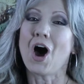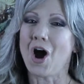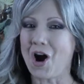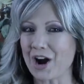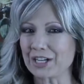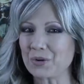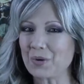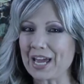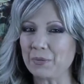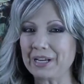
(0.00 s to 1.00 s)
Are you
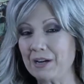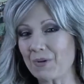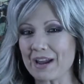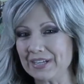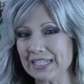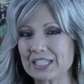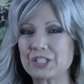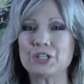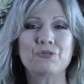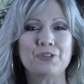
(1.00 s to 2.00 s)
ready, Reading Ravens,
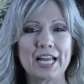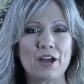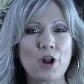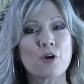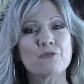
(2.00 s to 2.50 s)
to fill out our